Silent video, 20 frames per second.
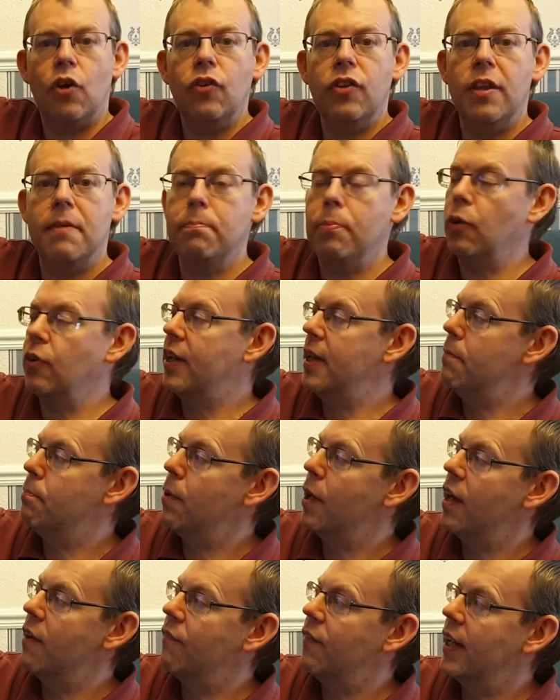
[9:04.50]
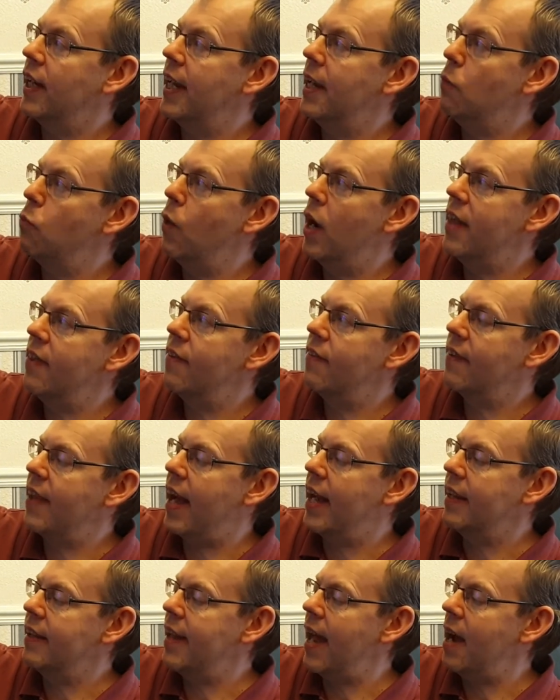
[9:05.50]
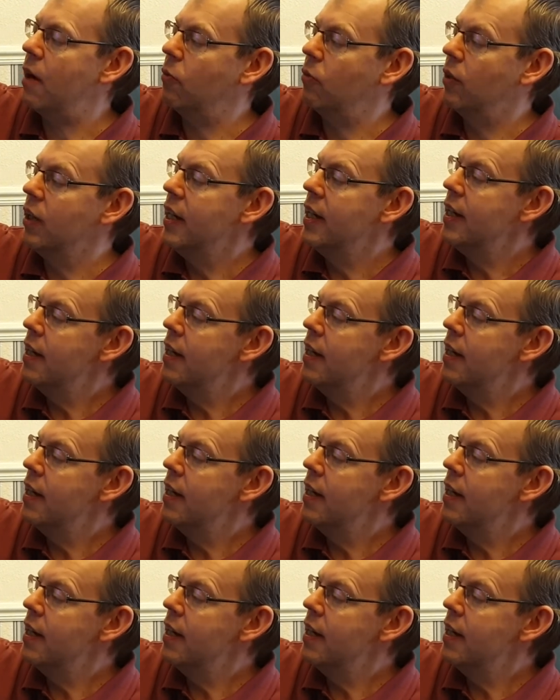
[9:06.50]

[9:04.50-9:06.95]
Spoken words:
on the body perfectly when sat down.